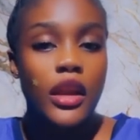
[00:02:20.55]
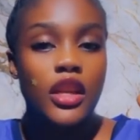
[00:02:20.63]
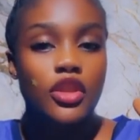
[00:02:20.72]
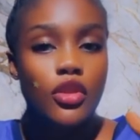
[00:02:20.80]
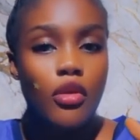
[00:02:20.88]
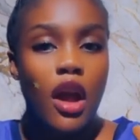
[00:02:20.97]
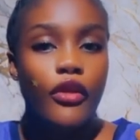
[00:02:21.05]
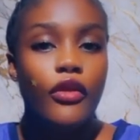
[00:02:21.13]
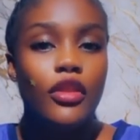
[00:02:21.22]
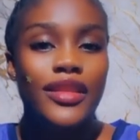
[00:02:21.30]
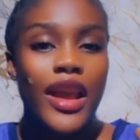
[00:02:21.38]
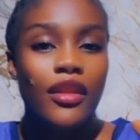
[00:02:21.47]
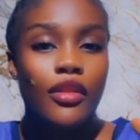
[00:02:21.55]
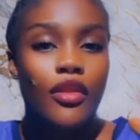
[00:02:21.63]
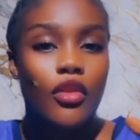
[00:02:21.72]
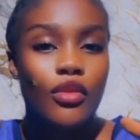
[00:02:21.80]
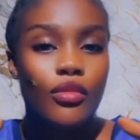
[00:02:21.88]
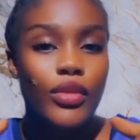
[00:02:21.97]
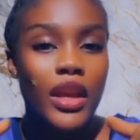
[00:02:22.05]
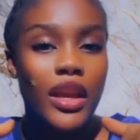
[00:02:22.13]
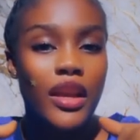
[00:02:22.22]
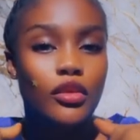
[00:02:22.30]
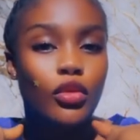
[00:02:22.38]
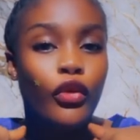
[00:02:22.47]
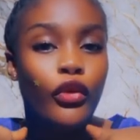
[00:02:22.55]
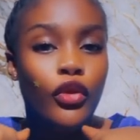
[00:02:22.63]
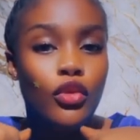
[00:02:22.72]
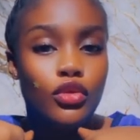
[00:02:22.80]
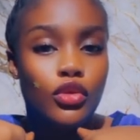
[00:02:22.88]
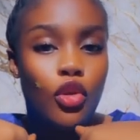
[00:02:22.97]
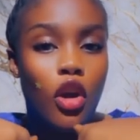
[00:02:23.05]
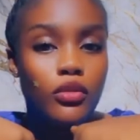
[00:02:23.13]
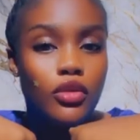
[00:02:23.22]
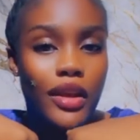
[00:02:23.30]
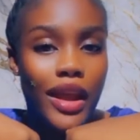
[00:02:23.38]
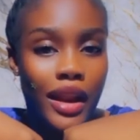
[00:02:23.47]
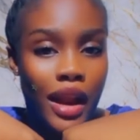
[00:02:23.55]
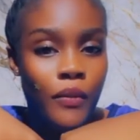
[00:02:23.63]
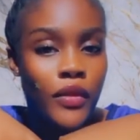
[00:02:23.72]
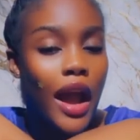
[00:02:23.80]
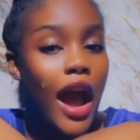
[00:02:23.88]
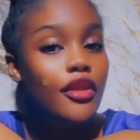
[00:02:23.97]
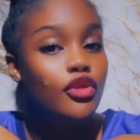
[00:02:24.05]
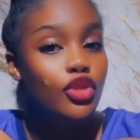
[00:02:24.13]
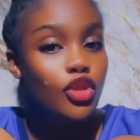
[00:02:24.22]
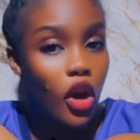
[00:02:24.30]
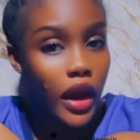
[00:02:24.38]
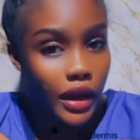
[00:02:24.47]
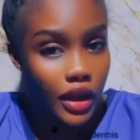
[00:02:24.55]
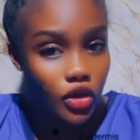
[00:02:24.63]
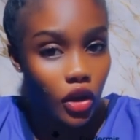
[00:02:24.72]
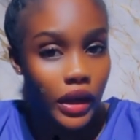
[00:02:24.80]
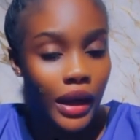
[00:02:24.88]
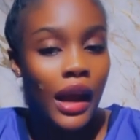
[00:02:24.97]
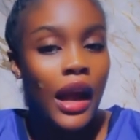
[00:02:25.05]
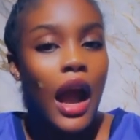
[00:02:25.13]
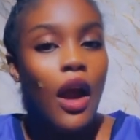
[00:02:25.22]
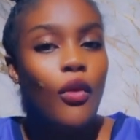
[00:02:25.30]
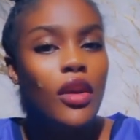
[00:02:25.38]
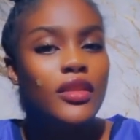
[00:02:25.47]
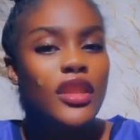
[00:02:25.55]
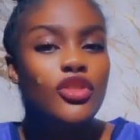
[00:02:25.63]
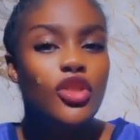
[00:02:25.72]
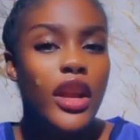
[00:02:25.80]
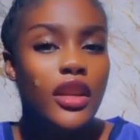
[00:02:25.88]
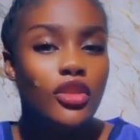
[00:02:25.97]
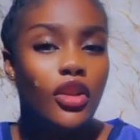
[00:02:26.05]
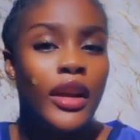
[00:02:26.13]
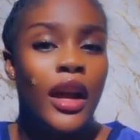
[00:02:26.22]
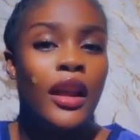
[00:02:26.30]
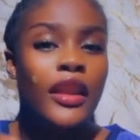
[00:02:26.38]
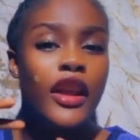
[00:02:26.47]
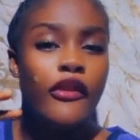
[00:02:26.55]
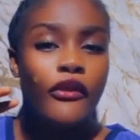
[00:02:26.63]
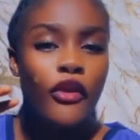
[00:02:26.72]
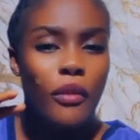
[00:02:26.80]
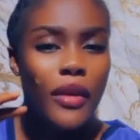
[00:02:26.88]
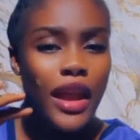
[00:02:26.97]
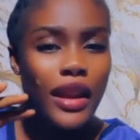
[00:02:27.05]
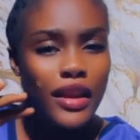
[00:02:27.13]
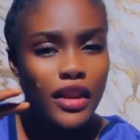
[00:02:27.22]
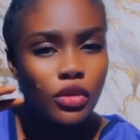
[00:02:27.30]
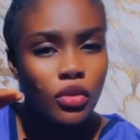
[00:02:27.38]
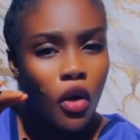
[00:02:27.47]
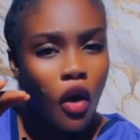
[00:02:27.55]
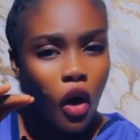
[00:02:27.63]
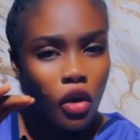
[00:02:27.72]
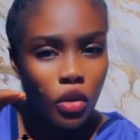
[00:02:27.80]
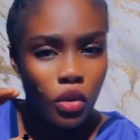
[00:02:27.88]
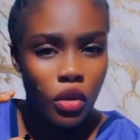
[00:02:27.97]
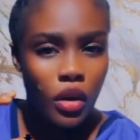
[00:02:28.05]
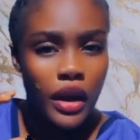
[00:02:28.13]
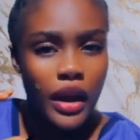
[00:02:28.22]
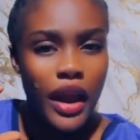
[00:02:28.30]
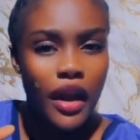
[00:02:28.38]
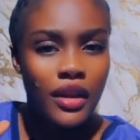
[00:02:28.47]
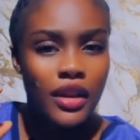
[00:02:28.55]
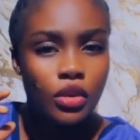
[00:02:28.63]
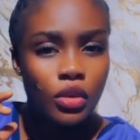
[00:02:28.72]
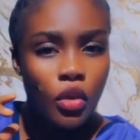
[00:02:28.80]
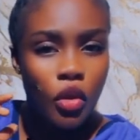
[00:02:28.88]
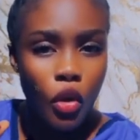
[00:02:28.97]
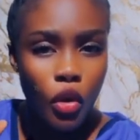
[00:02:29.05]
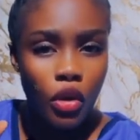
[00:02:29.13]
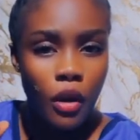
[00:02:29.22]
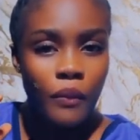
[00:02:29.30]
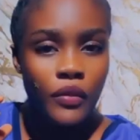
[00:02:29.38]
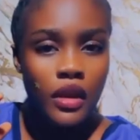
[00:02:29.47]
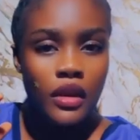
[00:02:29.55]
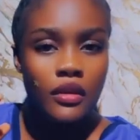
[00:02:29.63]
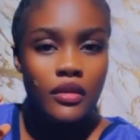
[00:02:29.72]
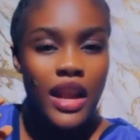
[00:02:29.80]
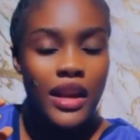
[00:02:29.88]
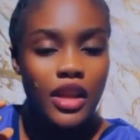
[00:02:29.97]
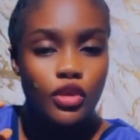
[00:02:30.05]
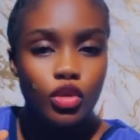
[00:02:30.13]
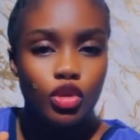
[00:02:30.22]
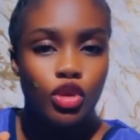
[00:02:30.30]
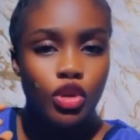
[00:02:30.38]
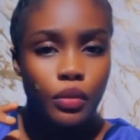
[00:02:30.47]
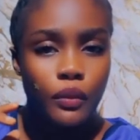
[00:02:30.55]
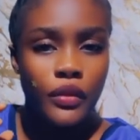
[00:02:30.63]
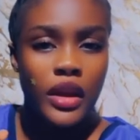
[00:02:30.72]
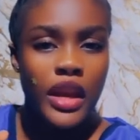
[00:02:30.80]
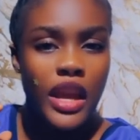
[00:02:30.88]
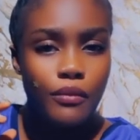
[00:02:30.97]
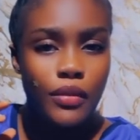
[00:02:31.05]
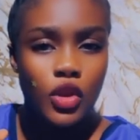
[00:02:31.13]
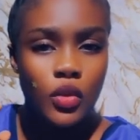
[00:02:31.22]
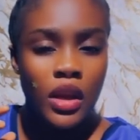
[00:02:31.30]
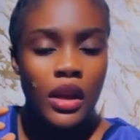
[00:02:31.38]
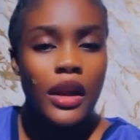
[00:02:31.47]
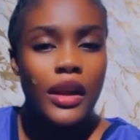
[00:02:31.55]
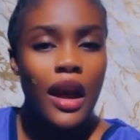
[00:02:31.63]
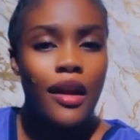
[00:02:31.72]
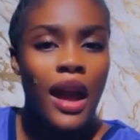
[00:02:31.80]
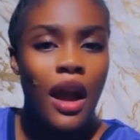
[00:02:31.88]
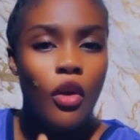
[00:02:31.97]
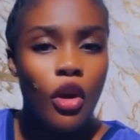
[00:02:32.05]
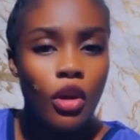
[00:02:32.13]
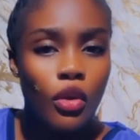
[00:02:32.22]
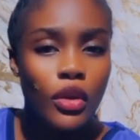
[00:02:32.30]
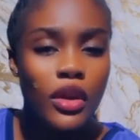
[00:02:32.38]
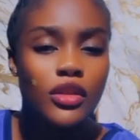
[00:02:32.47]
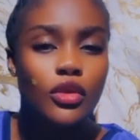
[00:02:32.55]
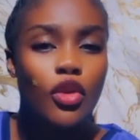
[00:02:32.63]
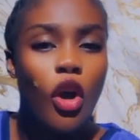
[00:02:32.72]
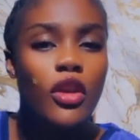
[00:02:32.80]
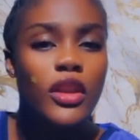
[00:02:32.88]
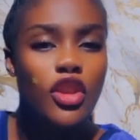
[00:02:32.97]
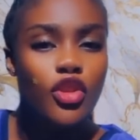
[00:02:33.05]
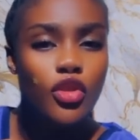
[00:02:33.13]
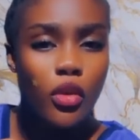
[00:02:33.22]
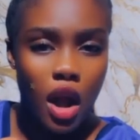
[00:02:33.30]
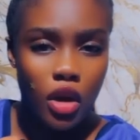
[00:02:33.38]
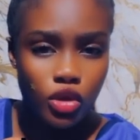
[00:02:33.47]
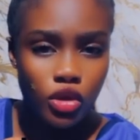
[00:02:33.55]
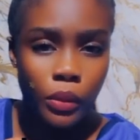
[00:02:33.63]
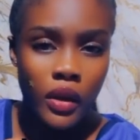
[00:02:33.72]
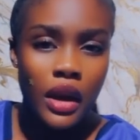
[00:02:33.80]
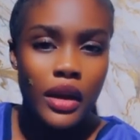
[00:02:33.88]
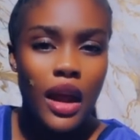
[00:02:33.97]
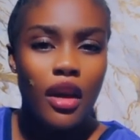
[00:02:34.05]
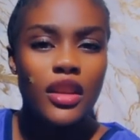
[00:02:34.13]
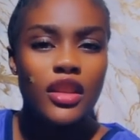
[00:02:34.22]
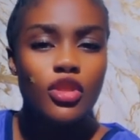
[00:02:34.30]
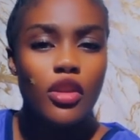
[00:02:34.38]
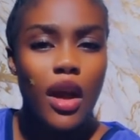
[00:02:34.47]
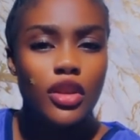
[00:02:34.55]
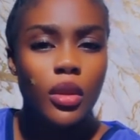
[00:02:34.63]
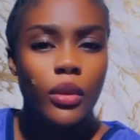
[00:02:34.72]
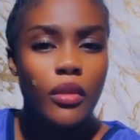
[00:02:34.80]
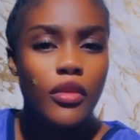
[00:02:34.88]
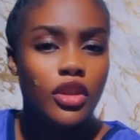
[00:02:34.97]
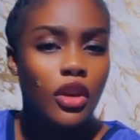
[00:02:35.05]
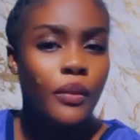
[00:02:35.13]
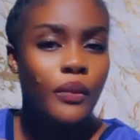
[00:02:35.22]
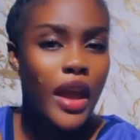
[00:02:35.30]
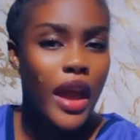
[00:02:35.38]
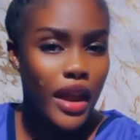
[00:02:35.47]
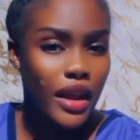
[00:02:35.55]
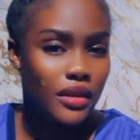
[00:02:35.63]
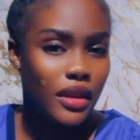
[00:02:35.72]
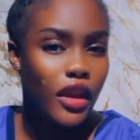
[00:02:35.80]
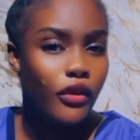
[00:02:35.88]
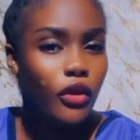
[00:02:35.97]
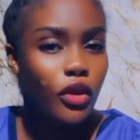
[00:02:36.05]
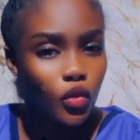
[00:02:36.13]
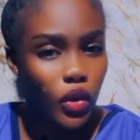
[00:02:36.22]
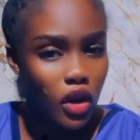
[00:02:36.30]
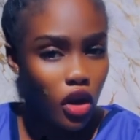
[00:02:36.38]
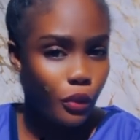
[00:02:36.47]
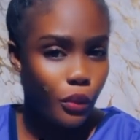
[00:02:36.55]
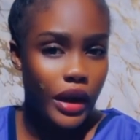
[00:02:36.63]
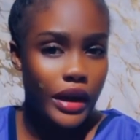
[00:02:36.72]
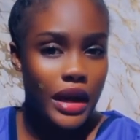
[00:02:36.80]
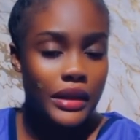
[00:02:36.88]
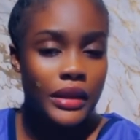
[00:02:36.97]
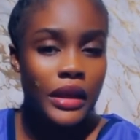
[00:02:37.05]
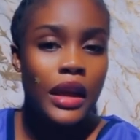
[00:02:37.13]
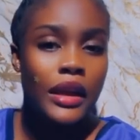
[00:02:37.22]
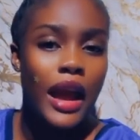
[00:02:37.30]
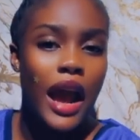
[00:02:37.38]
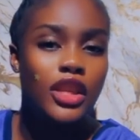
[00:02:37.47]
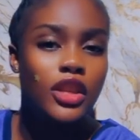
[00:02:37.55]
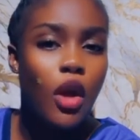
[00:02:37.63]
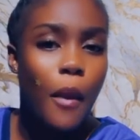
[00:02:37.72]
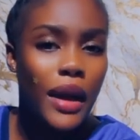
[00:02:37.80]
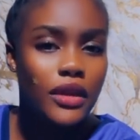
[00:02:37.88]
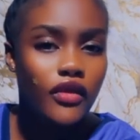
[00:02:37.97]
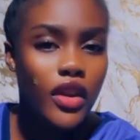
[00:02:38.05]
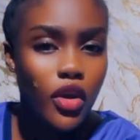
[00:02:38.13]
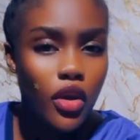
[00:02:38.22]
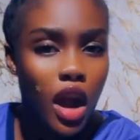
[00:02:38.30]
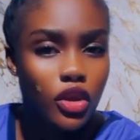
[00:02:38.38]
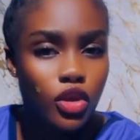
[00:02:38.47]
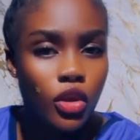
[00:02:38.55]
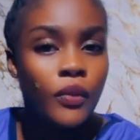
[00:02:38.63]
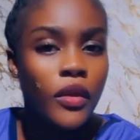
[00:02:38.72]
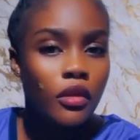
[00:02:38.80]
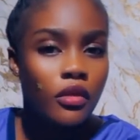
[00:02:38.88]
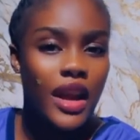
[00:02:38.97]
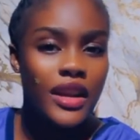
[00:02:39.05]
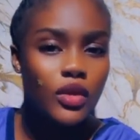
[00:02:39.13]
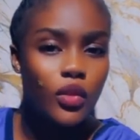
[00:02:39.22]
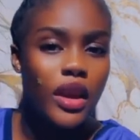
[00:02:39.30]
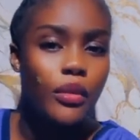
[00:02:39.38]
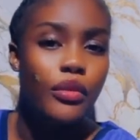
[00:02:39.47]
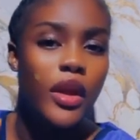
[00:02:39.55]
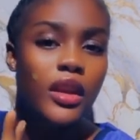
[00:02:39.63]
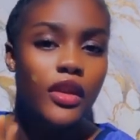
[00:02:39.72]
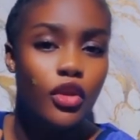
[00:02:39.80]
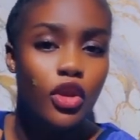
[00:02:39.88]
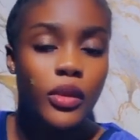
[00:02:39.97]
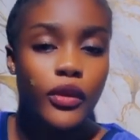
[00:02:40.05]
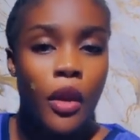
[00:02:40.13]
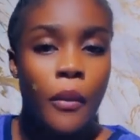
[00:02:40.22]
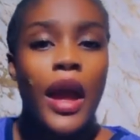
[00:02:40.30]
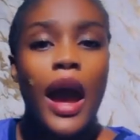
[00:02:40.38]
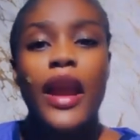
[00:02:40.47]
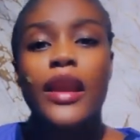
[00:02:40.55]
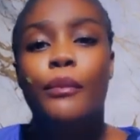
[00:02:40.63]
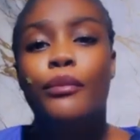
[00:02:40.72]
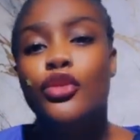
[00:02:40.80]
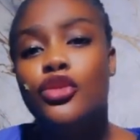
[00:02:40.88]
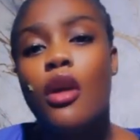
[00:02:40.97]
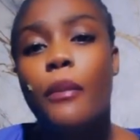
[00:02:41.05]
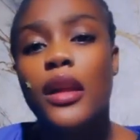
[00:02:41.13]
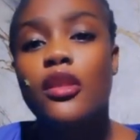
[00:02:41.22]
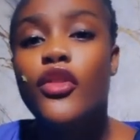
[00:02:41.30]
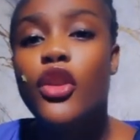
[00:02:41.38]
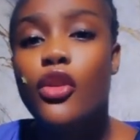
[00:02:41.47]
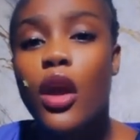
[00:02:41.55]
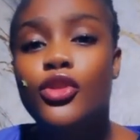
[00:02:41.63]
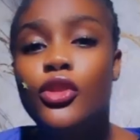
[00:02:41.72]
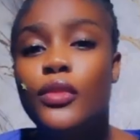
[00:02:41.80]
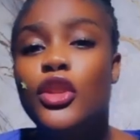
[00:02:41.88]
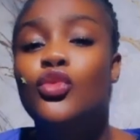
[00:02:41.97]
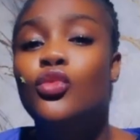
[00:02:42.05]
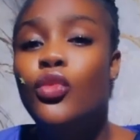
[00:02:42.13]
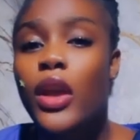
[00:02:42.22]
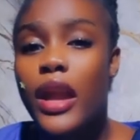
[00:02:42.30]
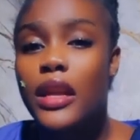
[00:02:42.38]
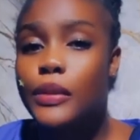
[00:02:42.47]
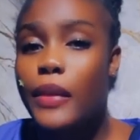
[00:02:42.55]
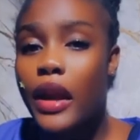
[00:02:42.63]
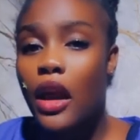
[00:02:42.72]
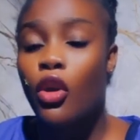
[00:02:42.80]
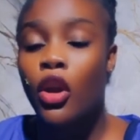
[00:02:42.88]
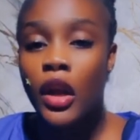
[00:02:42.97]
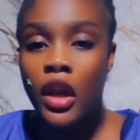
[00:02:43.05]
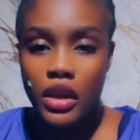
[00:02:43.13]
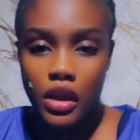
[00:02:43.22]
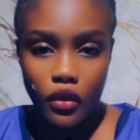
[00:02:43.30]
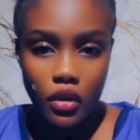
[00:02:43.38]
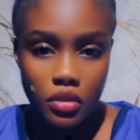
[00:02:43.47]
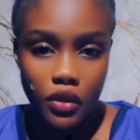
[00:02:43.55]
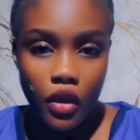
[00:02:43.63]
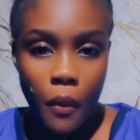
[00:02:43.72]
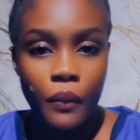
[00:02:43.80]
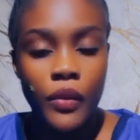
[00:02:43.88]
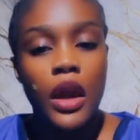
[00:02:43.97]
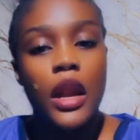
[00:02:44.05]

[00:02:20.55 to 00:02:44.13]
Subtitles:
This neural fold then begins to fuse, come together, and join each other, and once they join each other, they form a little hollow, a little hole, a little tube in between. Now that hollow is called the neural tube. Now this neural tube formation ends in the 4th week of pregnancy. The anterior part of the neural tube, that is where the brain develops from, and the posterior part of the neural tube is where the spinal cord develops from.